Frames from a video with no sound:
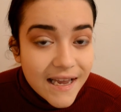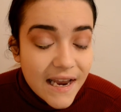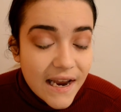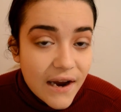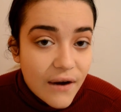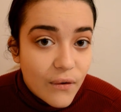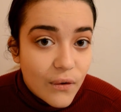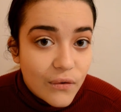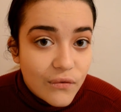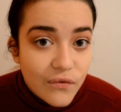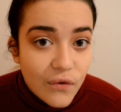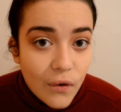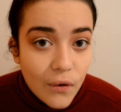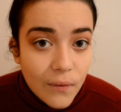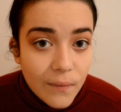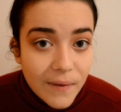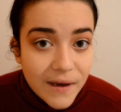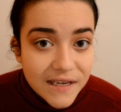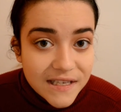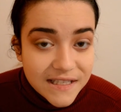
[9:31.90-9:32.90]

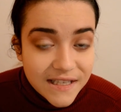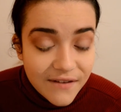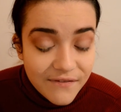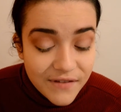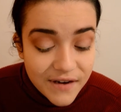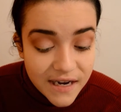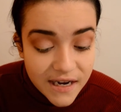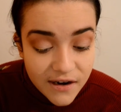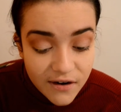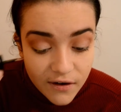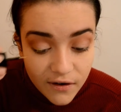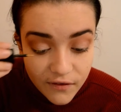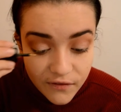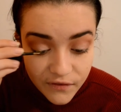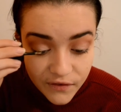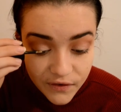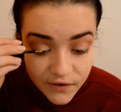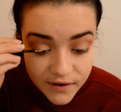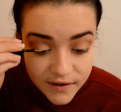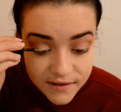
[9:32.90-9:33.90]
Caraval by Stephanie
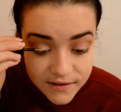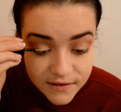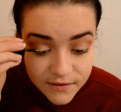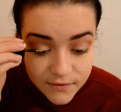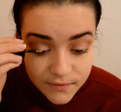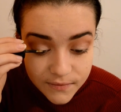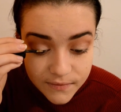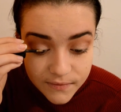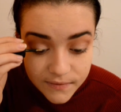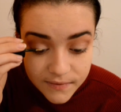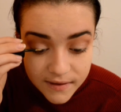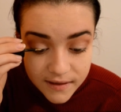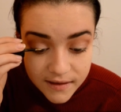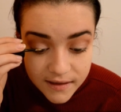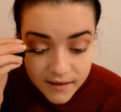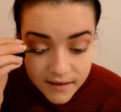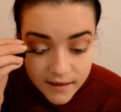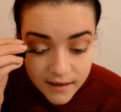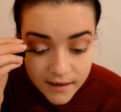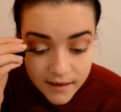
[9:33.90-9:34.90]
Garber. It's
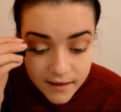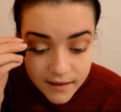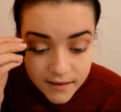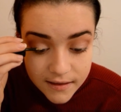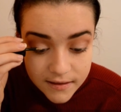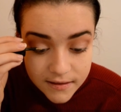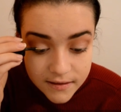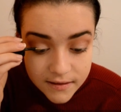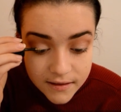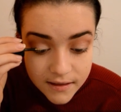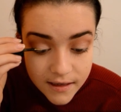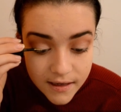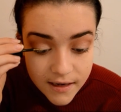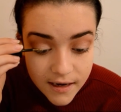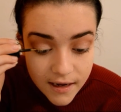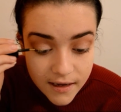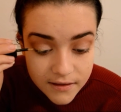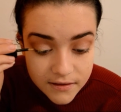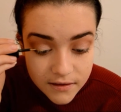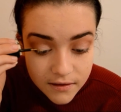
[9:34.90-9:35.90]
really nice. It
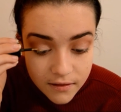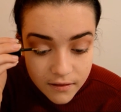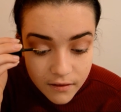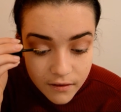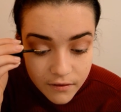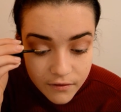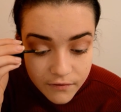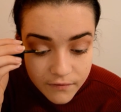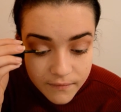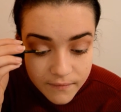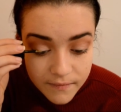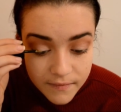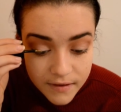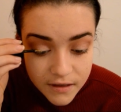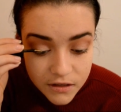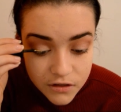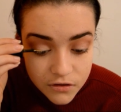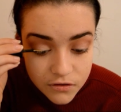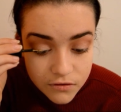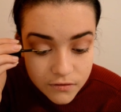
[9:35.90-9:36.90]
has a lot of
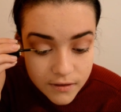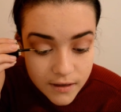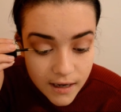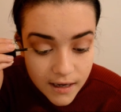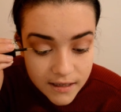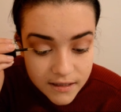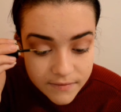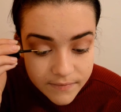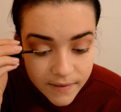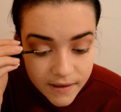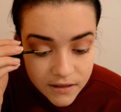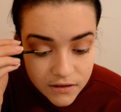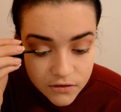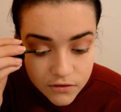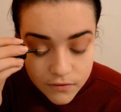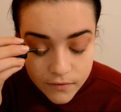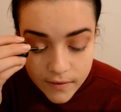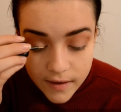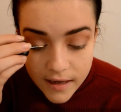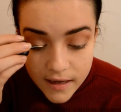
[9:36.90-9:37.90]
mystery aspect
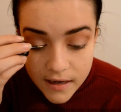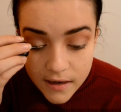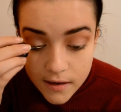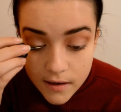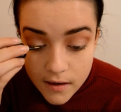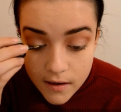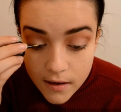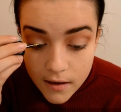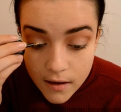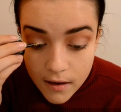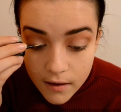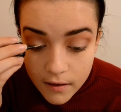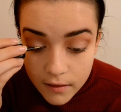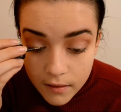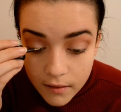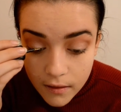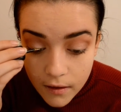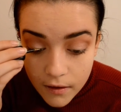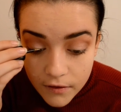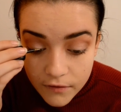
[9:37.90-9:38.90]
to it. A
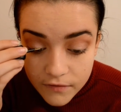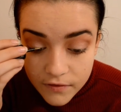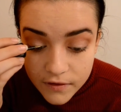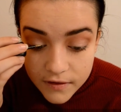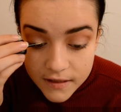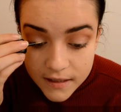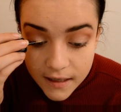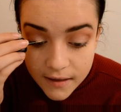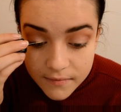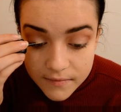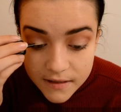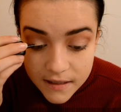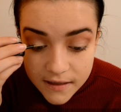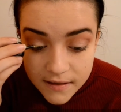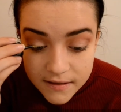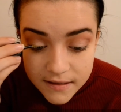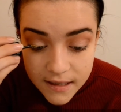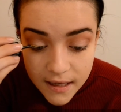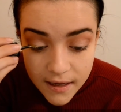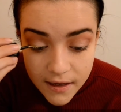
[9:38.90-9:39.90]
lot of the times
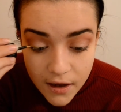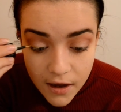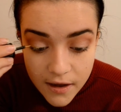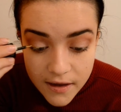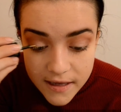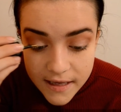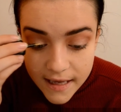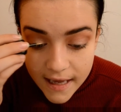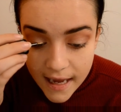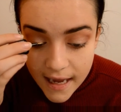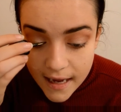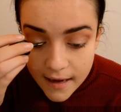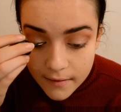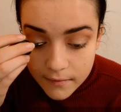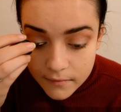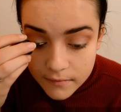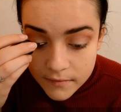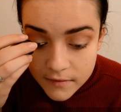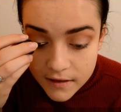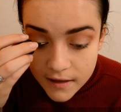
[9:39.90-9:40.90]
it's like a
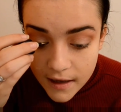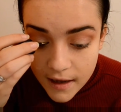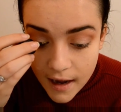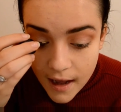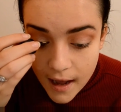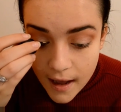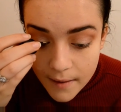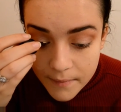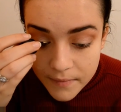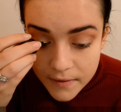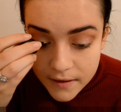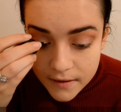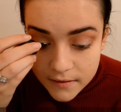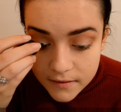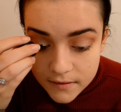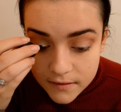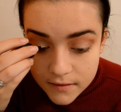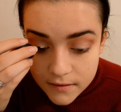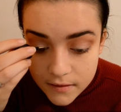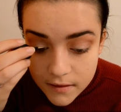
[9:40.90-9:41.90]
game that
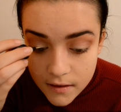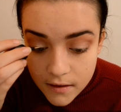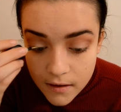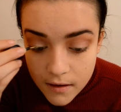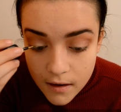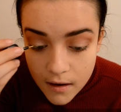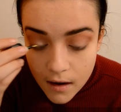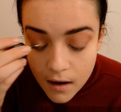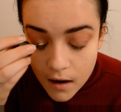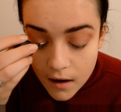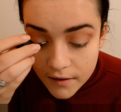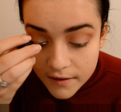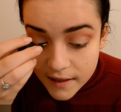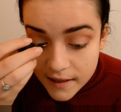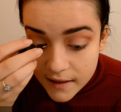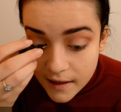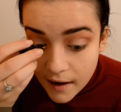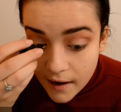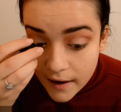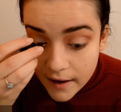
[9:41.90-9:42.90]
happens on
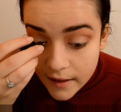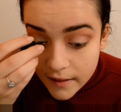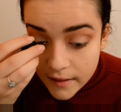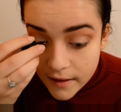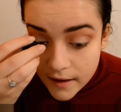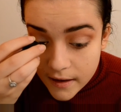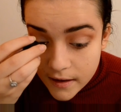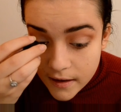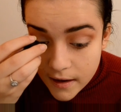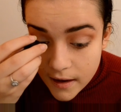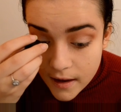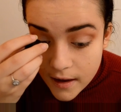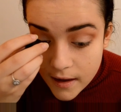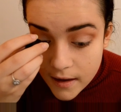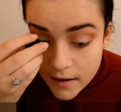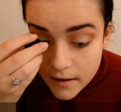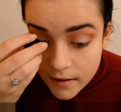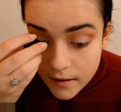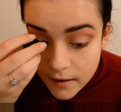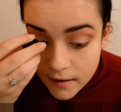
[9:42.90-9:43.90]
an island,
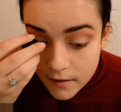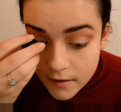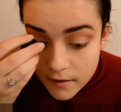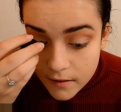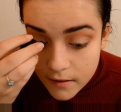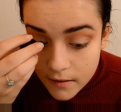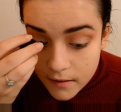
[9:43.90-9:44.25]
and like